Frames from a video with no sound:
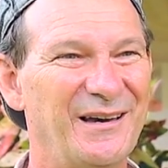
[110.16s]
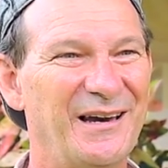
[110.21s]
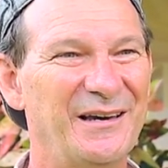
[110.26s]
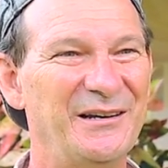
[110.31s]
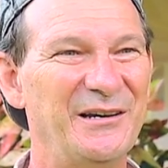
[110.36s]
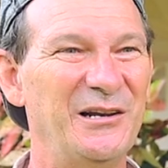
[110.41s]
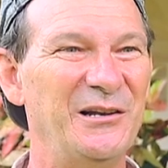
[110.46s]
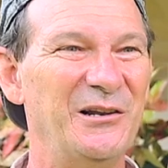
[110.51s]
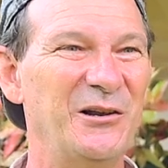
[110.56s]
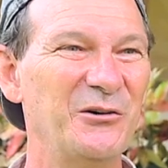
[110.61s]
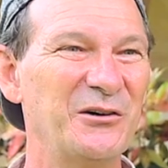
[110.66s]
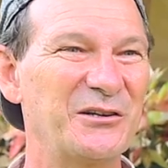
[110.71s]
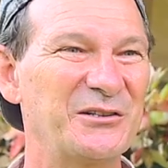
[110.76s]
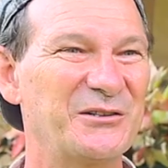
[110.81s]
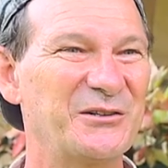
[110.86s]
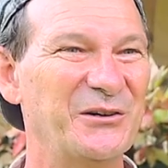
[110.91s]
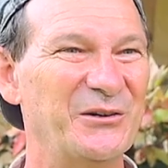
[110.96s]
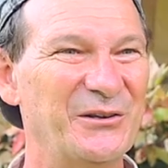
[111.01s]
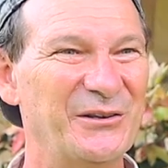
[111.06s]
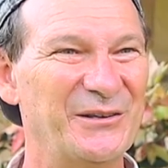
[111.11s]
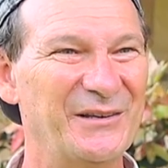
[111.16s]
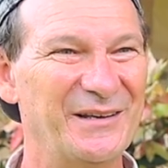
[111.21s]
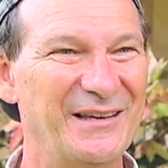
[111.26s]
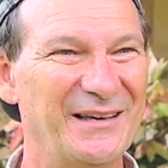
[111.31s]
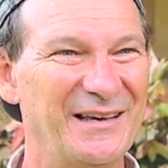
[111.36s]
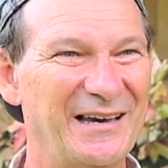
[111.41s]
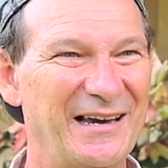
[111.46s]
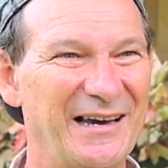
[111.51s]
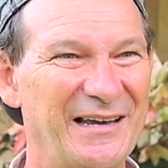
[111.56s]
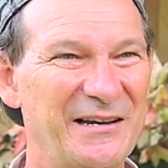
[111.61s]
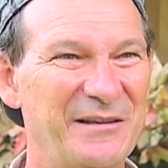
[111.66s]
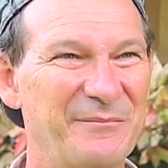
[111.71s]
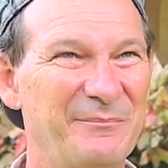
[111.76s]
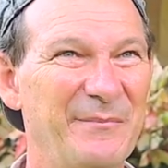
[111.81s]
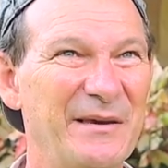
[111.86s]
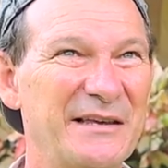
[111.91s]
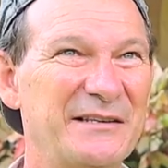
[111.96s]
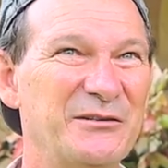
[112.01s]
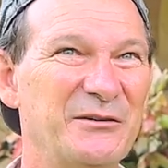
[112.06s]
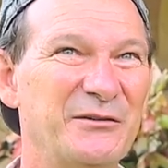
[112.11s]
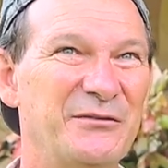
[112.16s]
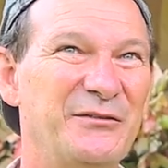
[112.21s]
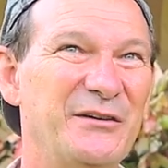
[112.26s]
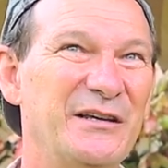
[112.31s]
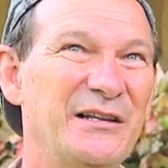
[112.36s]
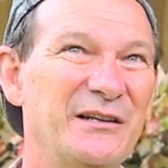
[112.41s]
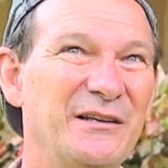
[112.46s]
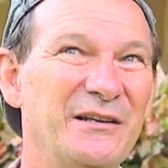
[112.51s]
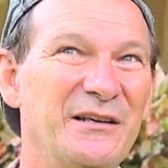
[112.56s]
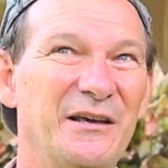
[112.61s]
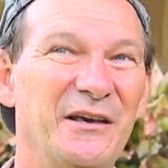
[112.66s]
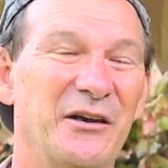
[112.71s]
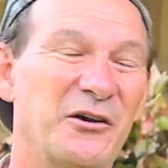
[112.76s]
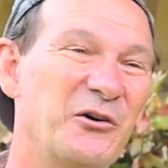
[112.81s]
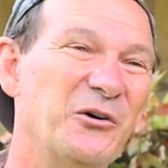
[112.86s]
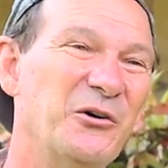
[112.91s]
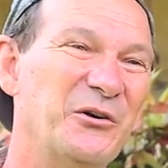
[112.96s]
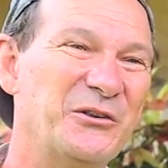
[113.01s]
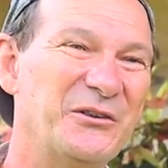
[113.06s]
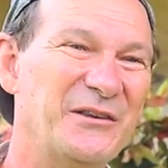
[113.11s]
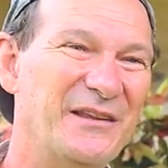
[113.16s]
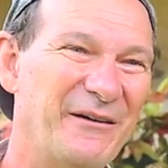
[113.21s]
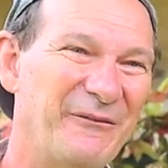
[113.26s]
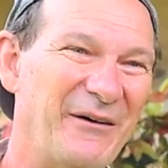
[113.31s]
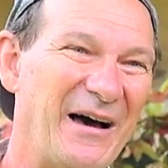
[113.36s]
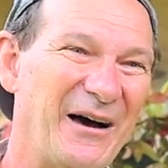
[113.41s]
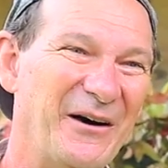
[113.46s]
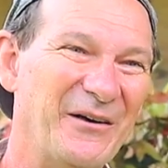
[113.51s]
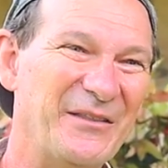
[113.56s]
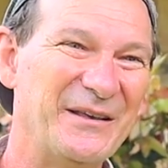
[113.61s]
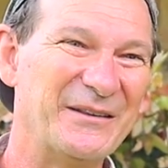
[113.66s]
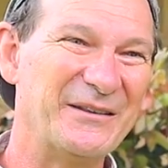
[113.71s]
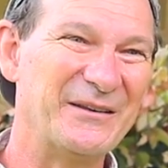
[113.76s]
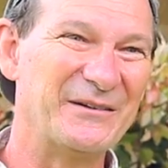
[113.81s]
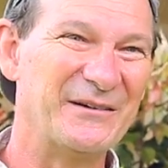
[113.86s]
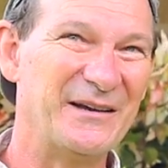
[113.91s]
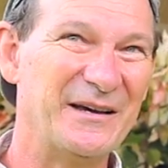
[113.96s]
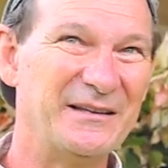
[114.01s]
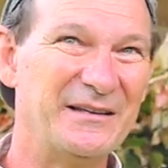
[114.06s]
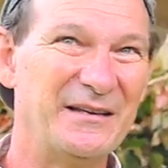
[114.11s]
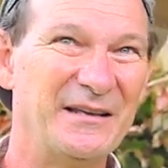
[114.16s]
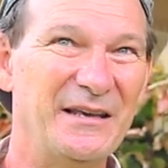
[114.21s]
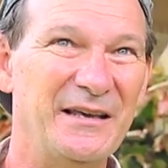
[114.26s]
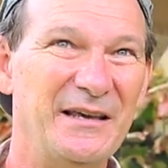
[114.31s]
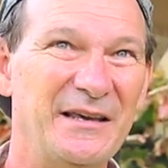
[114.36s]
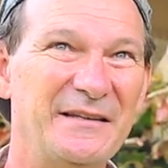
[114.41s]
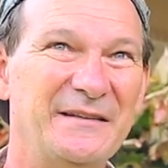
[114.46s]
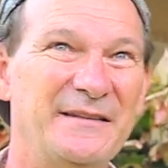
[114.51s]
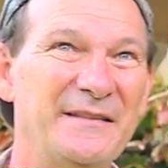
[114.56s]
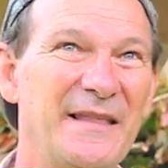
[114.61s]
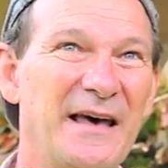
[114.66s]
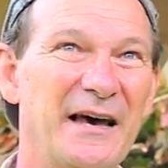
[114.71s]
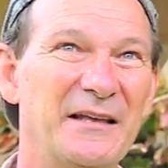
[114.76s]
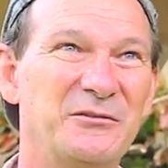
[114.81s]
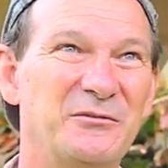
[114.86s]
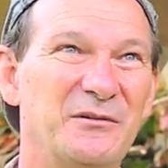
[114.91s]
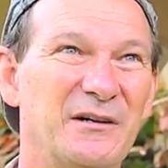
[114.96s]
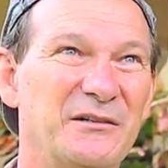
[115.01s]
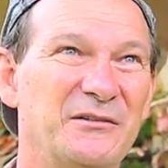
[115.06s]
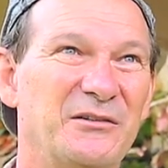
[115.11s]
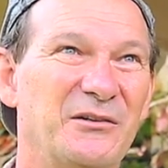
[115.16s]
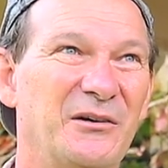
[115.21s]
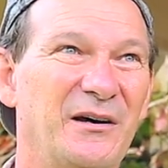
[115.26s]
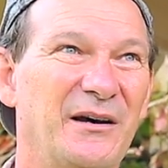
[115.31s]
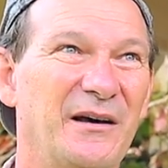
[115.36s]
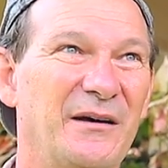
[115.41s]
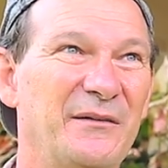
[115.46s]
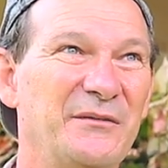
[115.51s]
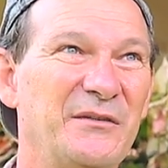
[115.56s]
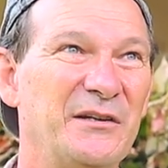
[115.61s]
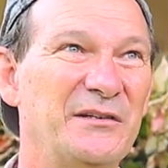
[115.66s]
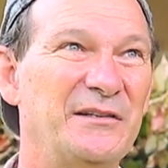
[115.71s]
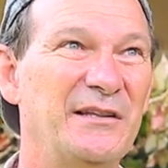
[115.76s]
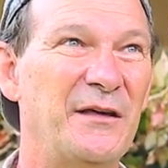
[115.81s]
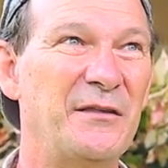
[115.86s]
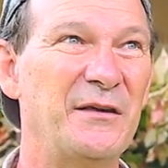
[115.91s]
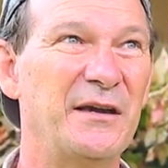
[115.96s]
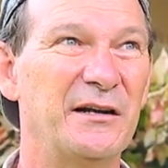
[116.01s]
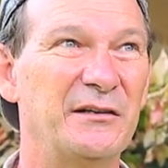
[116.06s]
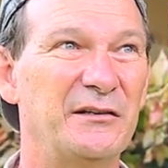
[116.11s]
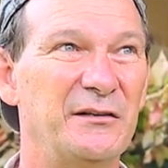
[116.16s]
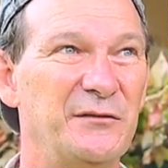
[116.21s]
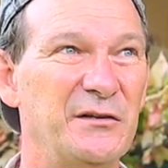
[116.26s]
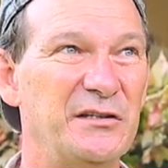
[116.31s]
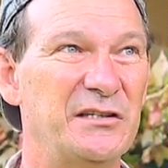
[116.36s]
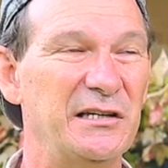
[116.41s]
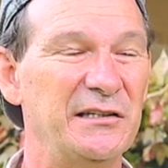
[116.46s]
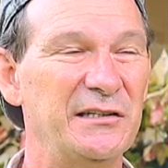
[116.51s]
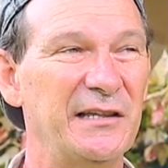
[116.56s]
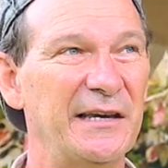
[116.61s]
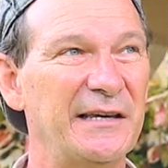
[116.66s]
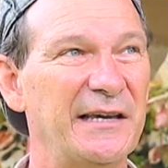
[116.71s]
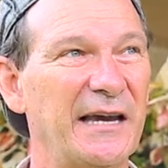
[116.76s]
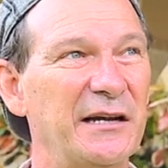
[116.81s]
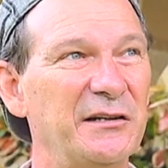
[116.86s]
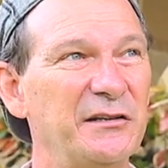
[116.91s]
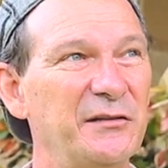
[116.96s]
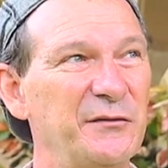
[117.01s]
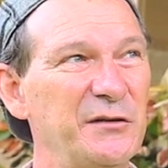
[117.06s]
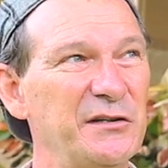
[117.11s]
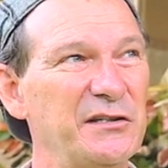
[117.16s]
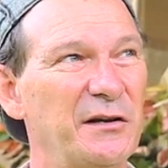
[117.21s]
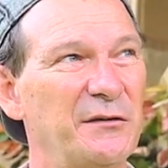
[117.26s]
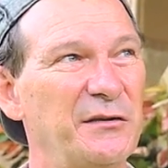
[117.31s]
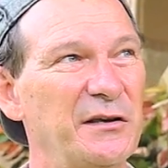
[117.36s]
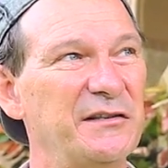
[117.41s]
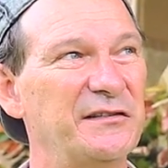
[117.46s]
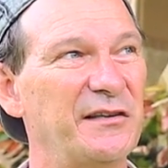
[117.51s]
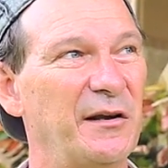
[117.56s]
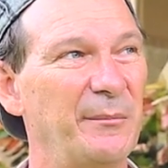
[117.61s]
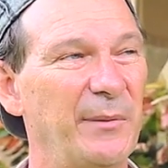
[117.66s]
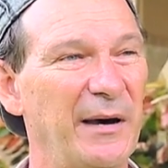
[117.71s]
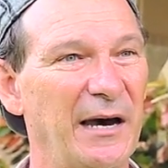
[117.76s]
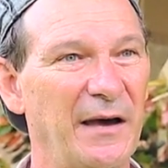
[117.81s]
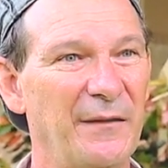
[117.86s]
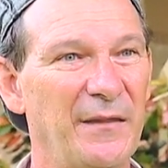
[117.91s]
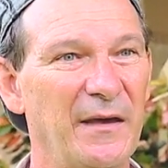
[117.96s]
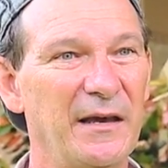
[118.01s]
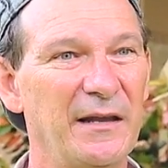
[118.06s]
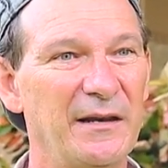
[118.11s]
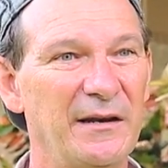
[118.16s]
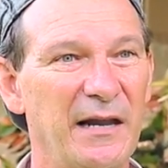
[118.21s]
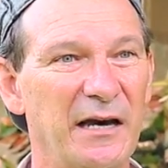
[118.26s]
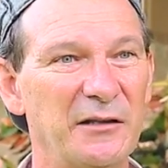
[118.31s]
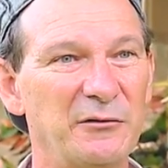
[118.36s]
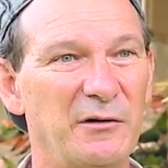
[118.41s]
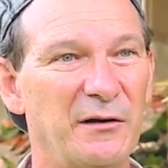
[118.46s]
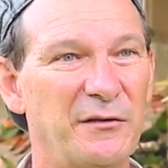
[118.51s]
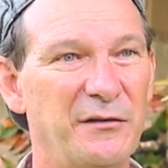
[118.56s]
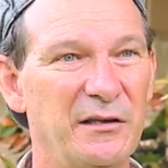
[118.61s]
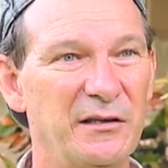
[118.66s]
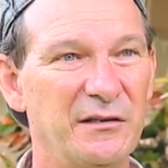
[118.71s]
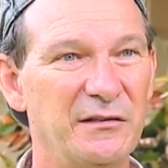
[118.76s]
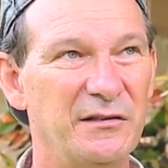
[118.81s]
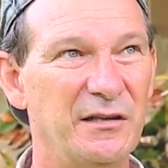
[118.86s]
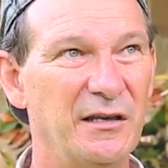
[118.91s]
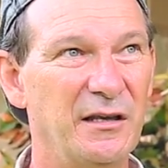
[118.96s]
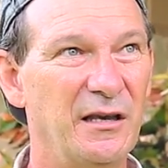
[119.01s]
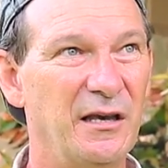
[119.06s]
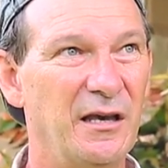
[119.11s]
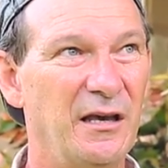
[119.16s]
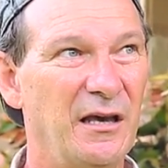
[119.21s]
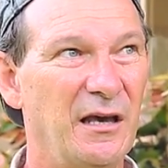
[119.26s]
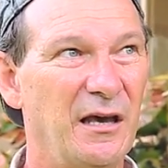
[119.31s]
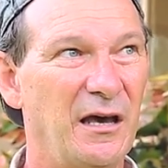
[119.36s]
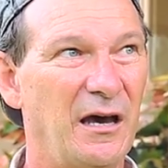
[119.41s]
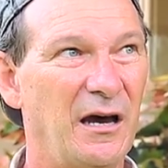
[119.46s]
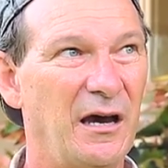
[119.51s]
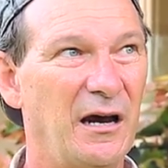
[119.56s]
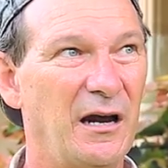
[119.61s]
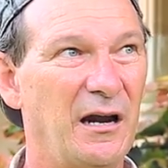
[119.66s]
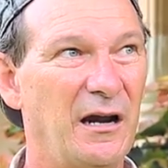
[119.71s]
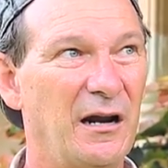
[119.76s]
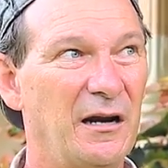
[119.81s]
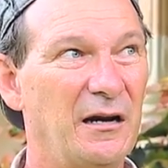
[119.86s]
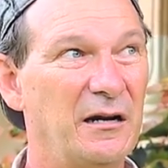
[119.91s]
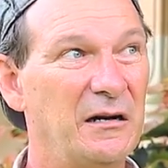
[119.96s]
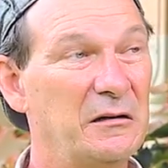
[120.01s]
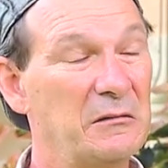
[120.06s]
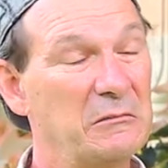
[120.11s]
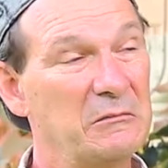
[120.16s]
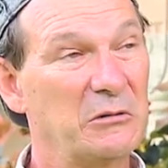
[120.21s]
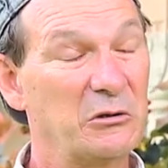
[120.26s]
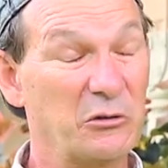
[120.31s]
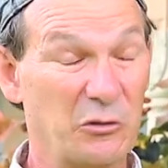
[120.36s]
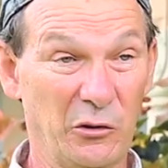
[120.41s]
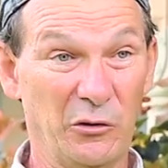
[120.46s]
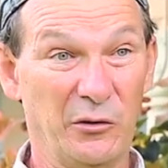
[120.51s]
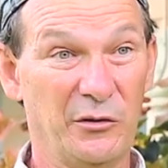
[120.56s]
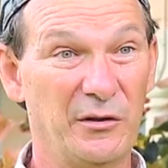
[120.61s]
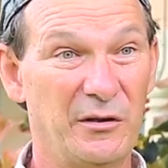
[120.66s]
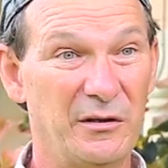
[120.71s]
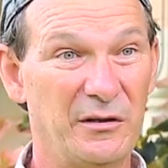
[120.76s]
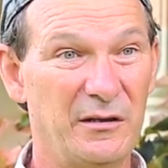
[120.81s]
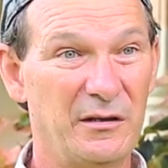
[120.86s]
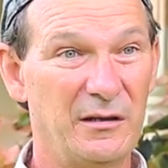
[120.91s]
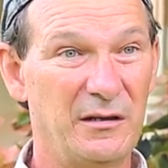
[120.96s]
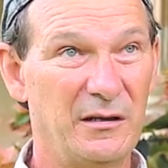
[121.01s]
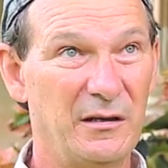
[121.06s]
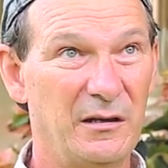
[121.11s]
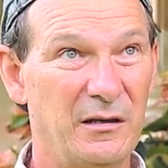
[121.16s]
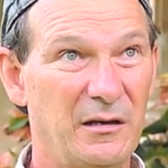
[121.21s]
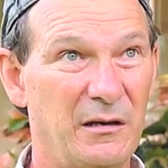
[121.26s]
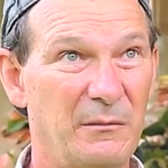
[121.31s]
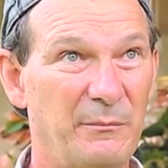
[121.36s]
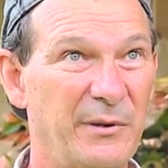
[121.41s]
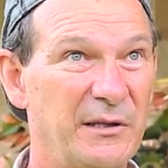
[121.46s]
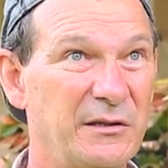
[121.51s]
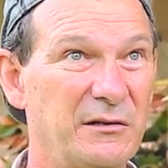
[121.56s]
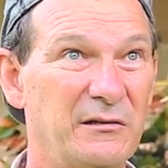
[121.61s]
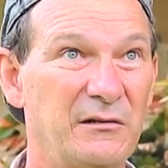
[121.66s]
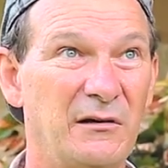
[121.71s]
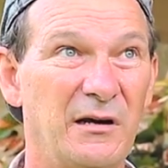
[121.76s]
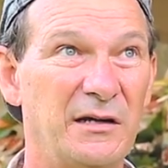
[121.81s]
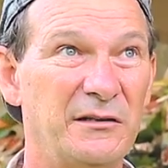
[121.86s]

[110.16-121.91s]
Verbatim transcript: and it looks good, and it makes you feel good about it. All right, it's natural. So um, there's nothing artificial. It's like artificial things are bad, natural things good. But you know,